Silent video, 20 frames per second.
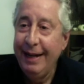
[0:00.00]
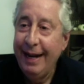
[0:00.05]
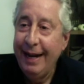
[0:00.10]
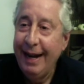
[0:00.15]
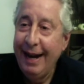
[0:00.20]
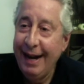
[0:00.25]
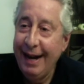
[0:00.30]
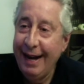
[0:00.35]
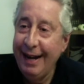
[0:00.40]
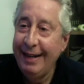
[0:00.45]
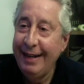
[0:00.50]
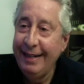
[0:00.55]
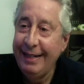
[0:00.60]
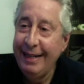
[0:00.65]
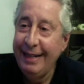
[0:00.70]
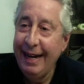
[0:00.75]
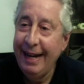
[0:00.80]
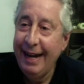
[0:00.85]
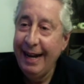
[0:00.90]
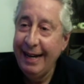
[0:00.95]
uh,
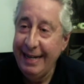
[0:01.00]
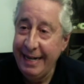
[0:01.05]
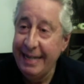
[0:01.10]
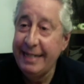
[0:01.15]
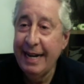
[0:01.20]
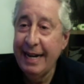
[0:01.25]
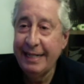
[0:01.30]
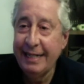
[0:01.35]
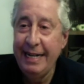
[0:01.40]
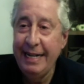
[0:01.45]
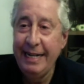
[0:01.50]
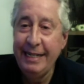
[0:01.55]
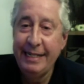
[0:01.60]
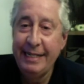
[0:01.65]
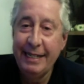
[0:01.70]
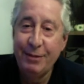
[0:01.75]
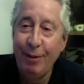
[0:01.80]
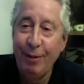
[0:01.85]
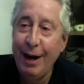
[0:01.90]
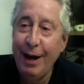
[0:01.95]
uh inductees
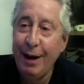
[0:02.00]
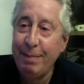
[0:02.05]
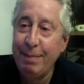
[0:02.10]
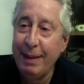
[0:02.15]
as well.